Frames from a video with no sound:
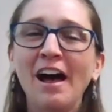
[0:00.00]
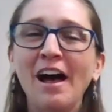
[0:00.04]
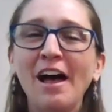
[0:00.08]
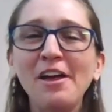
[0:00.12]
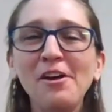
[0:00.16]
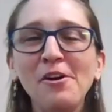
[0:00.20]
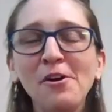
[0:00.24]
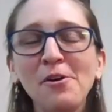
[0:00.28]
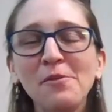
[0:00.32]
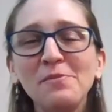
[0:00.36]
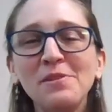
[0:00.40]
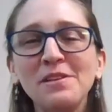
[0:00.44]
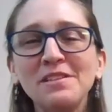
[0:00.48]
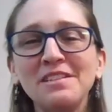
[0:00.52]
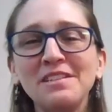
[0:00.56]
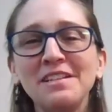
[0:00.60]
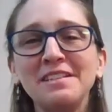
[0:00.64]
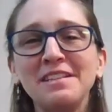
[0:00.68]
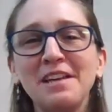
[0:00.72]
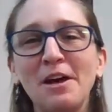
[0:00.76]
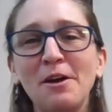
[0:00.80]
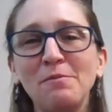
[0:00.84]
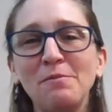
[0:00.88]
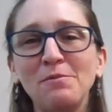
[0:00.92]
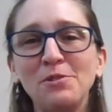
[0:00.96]
I hope this
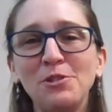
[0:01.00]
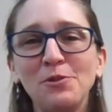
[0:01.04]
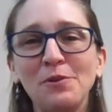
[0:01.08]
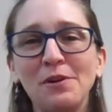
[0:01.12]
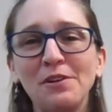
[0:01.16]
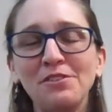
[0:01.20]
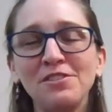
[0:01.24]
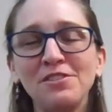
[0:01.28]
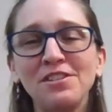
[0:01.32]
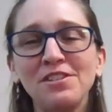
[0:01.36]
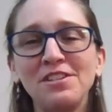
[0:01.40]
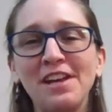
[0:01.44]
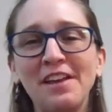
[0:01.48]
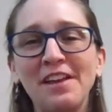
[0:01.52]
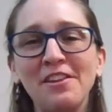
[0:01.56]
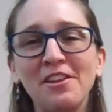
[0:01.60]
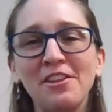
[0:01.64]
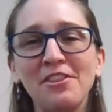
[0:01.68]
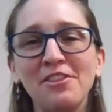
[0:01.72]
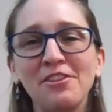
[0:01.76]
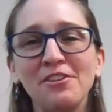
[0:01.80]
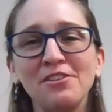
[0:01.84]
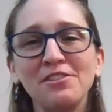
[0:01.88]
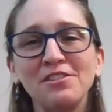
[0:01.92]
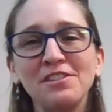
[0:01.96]
has helped you understand the
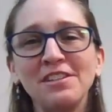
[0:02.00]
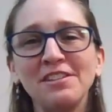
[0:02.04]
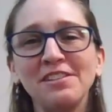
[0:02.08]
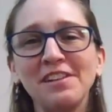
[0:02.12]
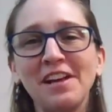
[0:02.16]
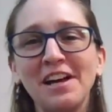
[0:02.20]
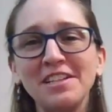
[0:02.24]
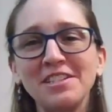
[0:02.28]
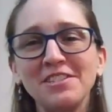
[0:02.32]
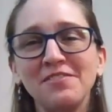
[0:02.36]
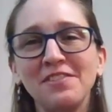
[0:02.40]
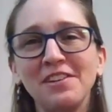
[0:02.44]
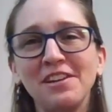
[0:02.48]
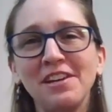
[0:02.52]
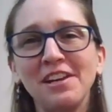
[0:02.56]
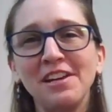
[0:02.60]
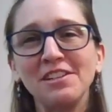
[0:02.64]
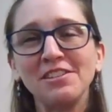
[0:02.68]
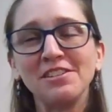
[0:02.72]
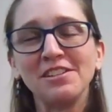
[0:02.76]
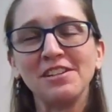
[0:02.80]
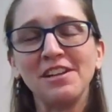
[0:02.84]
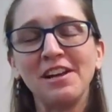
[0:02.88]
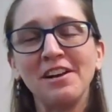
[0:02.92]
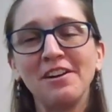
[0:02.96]
13
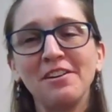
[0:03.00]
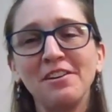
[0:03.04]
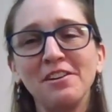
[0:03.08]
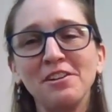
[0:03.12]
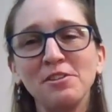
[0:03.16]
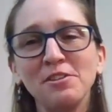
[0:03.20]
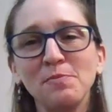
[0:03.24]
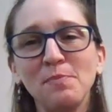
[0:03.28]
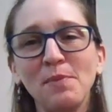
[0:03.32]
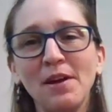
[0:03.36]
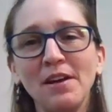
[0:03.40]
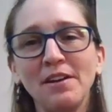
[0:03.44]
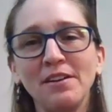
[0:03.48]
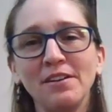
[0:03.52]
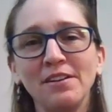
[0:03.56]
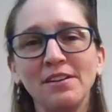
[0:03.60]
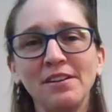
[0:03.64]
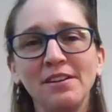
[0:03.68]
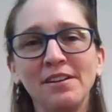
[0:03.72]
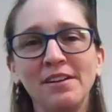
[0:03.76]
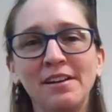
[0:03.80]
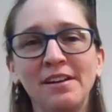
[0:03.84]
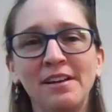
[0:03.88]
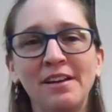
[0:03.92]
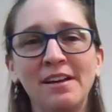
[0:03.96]
classification areas
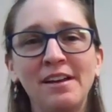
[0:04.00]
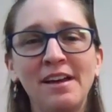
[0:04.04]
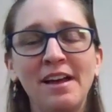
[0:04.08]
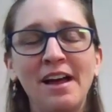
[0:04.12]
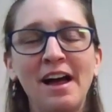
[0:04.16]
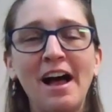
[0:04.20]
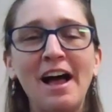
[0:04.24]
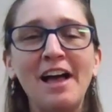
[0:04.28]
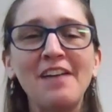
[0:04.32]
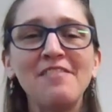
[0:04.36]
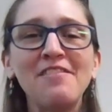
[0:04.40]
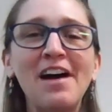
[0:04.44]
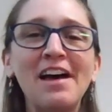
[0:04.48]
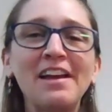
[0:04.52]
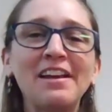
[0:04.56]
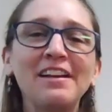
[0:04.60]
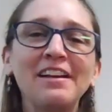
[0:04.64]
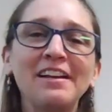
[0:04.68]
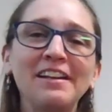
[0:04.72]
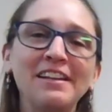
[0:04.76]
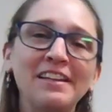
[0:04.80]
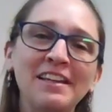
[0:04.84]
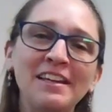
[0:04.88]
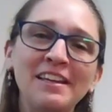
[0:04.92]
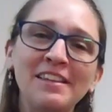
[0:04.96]
better. I've added
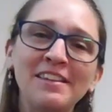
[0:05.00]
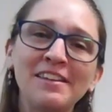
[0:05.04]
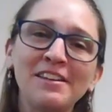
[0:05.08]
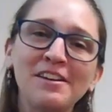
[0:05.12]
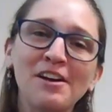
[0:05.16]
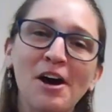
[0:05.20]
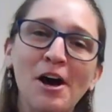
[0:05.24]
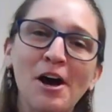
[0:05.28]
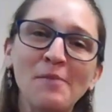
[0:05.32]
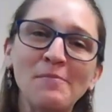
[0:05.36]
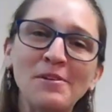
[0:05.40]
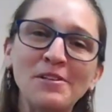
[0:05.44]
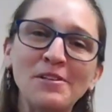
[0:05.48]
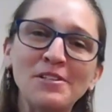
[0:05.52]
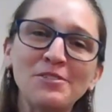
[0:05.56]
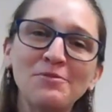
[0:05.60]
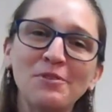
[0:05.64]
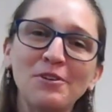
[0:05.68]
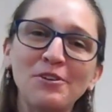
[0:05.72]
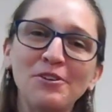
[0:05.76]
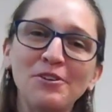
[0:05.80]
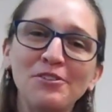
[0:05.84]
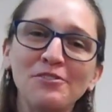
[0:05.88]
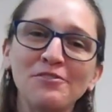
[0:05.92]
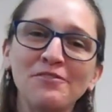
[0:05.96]
a link in the comments
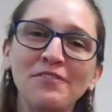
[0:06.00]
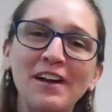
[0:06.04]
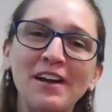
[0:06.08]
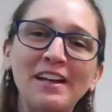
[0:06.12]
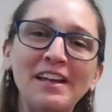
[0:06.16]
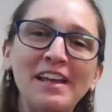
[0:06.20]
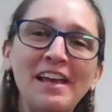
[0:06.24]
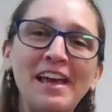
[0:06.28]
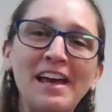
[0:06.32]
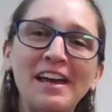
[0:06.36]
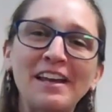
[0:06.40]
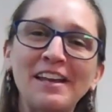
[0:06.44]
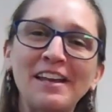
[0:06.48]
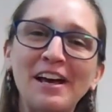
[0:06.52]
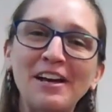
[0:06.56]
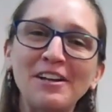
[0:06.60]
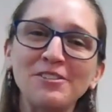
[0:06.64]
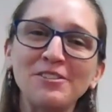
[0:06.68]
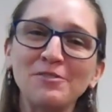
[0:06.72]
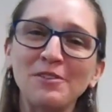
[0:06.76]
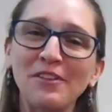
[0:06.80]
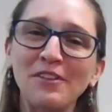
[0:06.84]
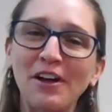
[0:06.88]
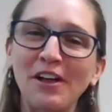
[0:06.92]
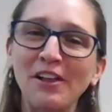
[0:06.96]
where you can find
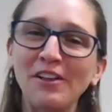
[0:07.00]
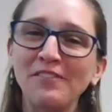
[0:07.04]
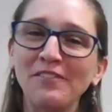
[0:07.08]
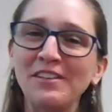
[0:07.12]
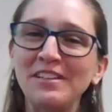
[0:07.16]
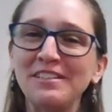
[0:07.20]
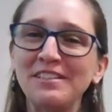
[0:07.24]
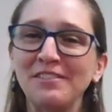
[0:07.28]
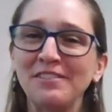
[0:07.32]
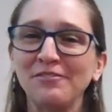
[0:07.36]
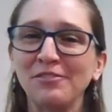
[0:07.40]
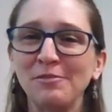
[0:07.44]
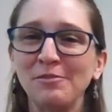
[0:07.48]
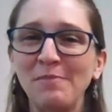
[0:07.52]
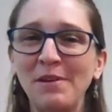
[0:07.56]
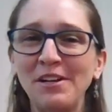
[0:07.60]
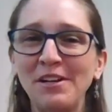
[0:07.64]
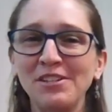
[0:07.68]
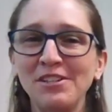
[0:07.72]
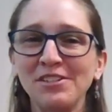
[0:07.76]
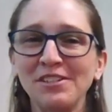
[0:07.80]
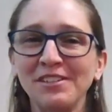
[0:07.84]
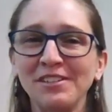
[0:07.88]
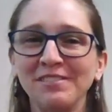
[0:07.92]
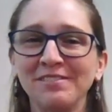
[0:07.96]
handouts with all of this
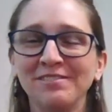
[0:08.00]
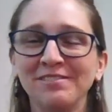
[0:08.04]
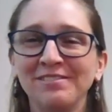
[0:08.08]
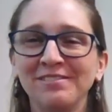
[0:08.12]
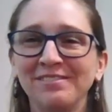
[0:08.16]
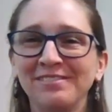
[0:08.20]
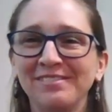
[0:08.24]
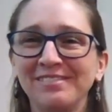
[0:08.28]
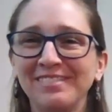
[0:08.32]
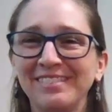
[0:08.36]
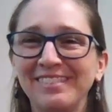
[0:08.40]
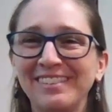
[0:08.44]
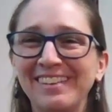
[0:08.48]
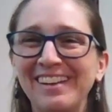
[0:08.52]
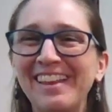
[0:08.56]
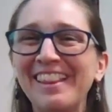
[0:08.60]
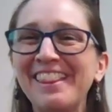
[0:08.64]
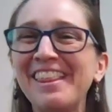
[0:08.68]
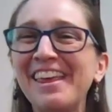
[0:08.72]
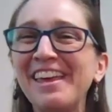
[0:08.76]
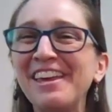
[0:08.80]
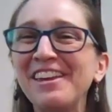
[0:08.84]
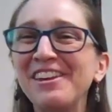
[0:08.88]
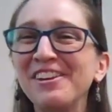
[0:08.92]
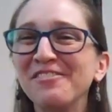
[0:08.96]
information.
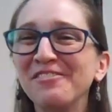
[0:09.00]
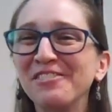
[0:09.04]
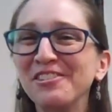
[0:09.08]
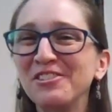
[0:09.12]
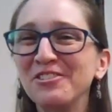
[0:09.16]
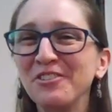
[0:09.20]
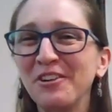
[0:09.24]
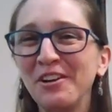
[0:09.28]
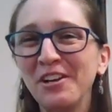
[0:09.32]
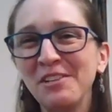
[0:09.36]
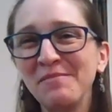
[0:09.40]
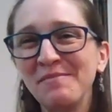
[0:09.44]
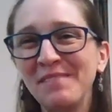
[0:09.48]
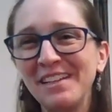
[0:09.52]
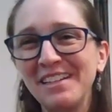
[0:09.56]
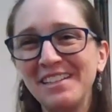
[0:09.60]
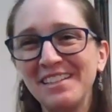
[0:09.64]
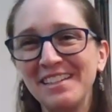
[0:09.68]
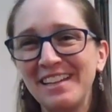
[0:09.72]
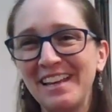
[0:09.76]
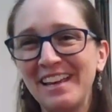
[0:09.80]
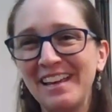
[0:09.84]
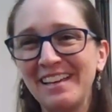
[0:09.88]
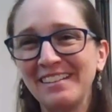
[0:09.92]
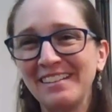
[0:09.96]
Thank you for joining me
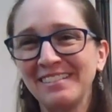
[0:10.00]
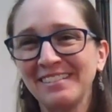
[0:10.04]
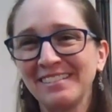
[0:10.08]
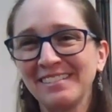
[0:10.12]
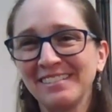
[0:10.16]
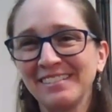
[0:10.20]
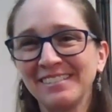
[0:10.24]
today.